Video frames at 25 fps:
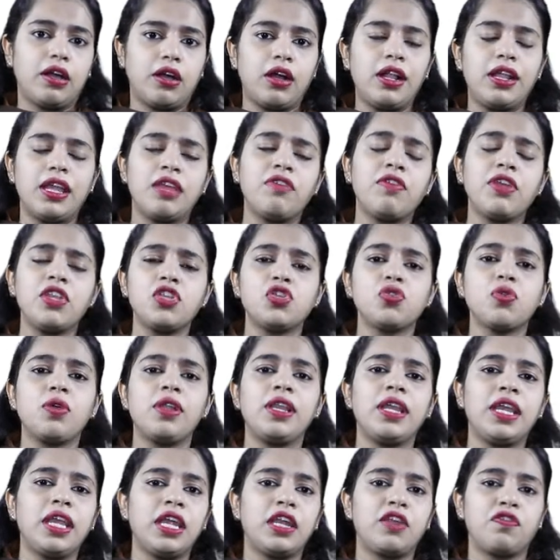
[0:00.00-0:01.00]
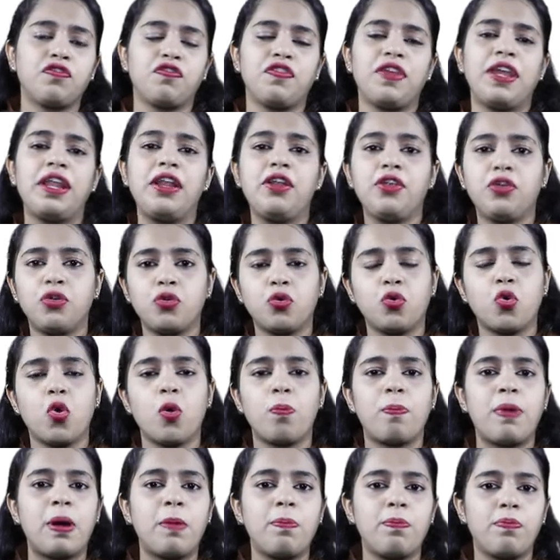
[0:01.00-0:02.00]
eventually it failed to
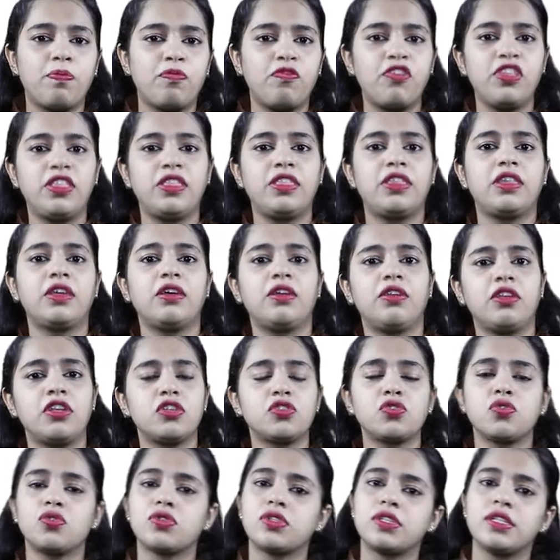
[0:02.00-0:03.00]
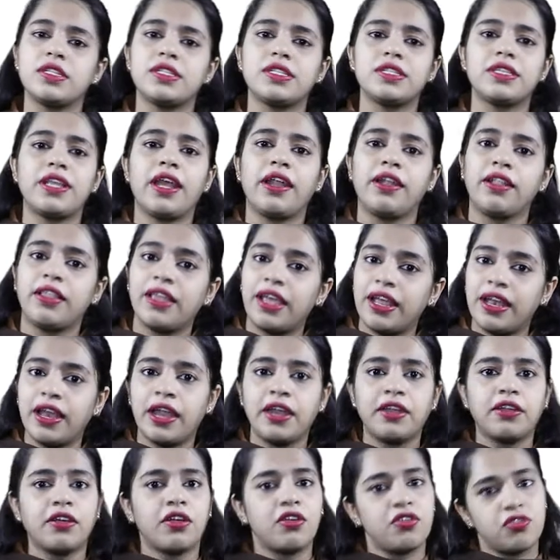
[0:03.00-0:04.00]
cope up with the resources that the
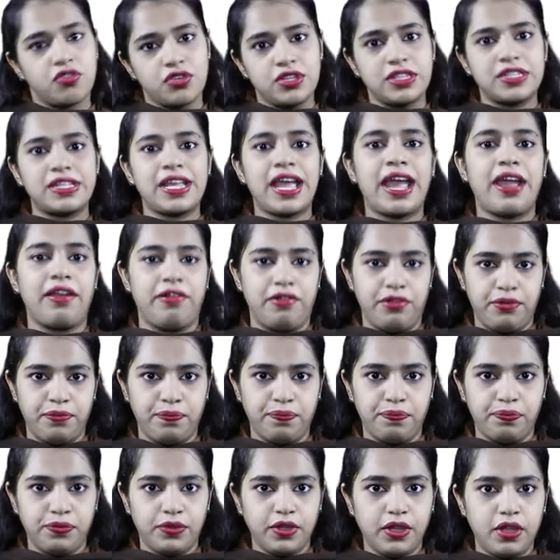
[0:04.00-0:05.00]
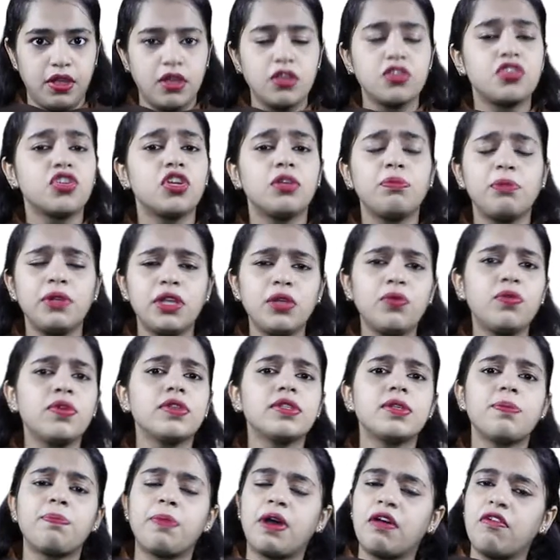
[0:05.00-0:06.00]
Allied countries had. Germany
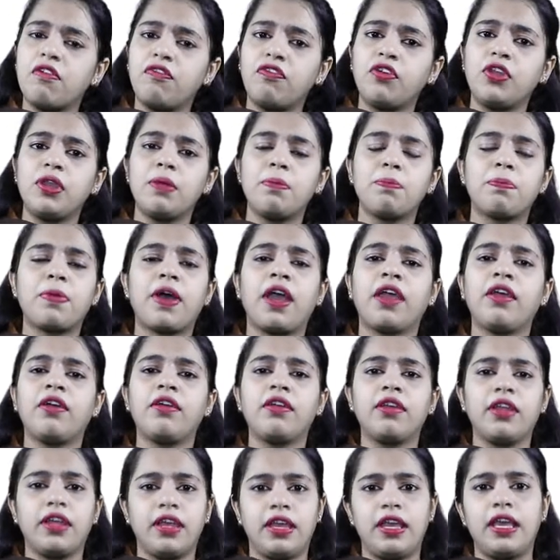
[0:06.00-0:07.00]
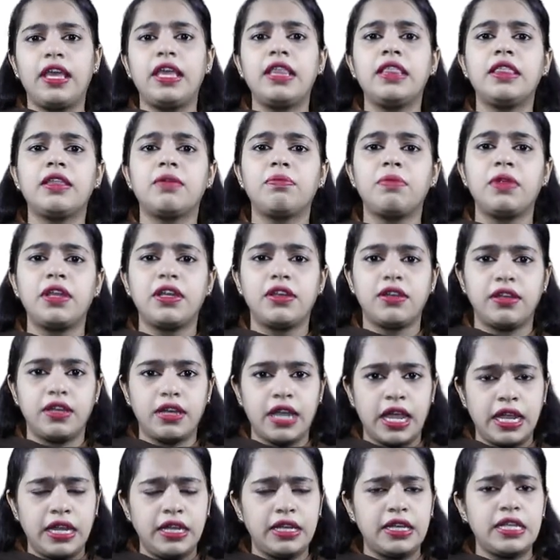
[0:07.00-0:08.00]
was a powerful empire in the
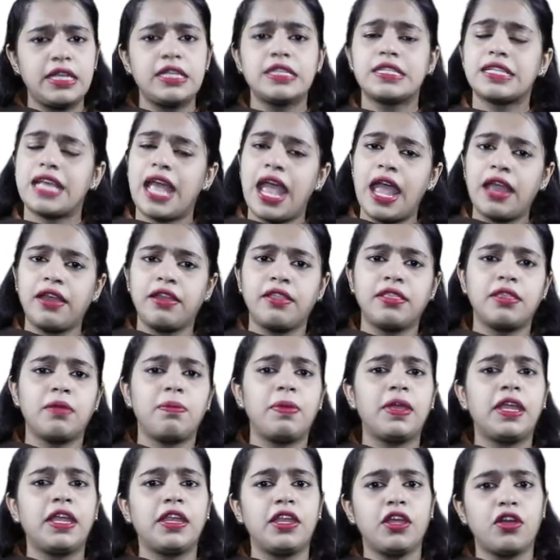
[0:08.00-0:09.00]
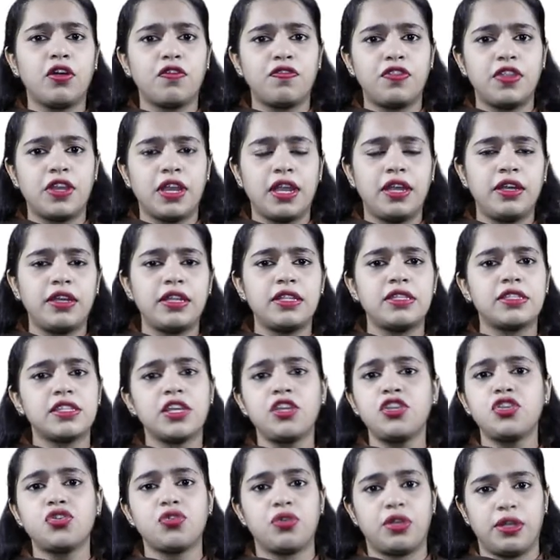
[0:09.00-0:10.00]
mid-90s and in the beginning of the 19th
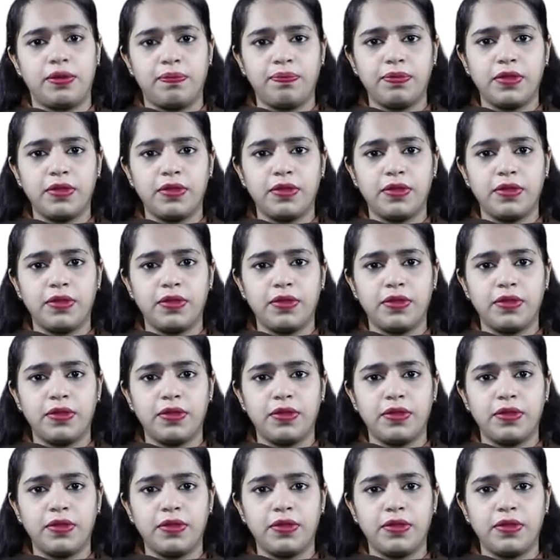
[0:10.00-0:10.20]
century.